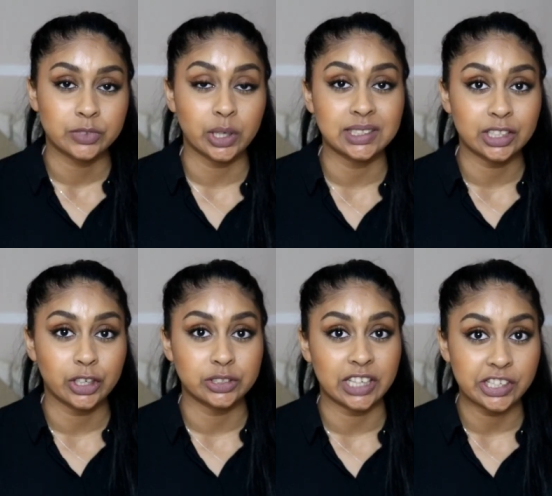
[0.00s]
So I did
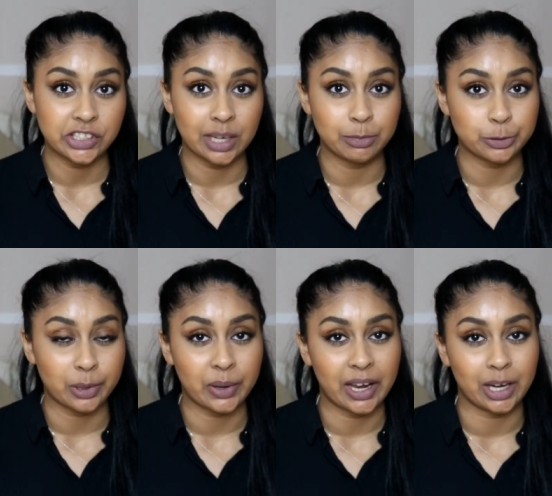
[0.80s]
go to H&M as
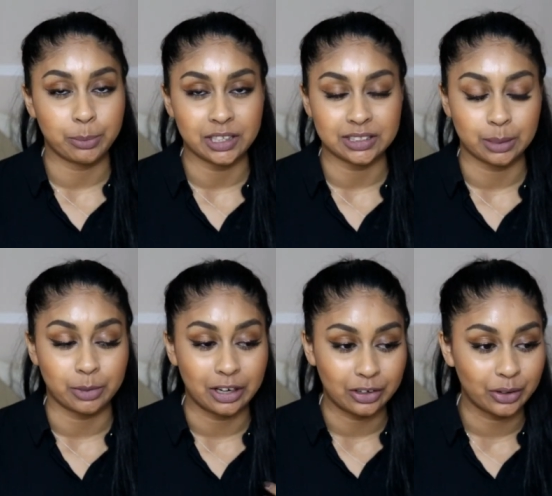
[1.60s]
well, and I picked up
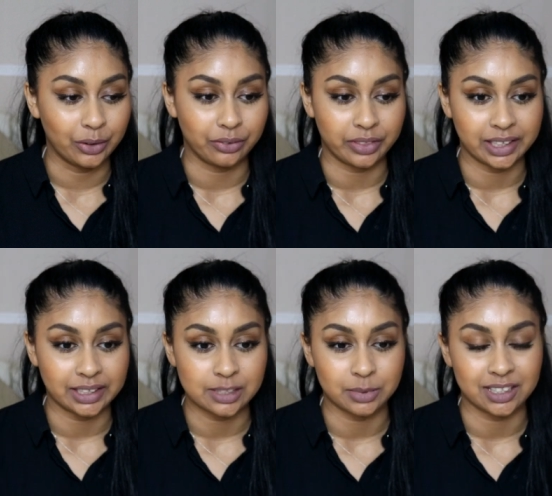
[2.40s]
a lot of
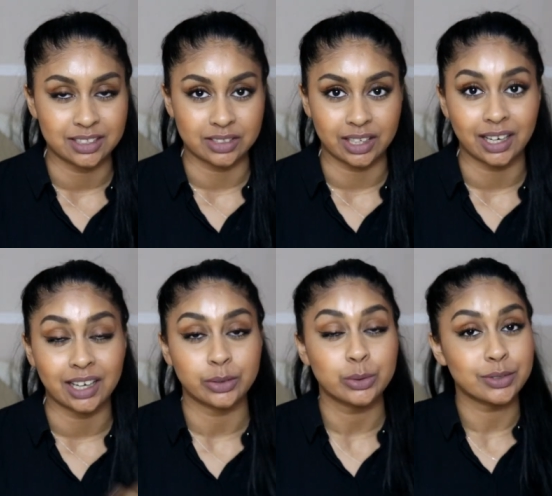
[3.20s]
things because they
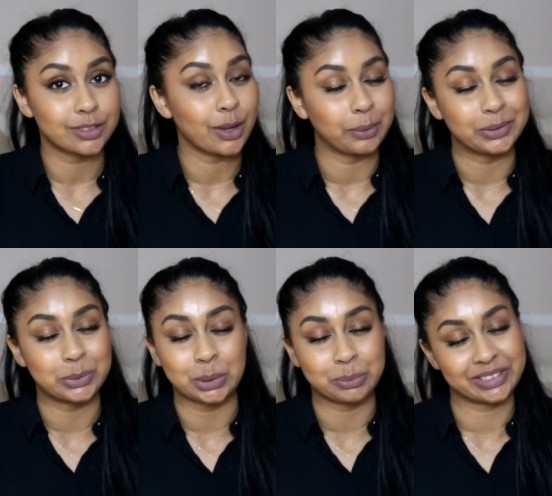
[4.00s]
had also a
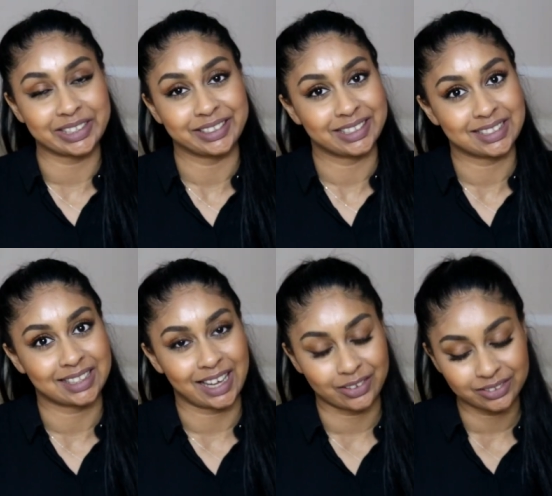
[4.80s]
20%
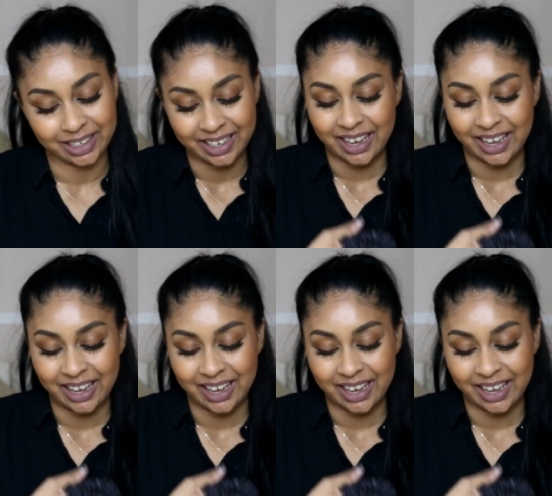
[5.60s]
discount.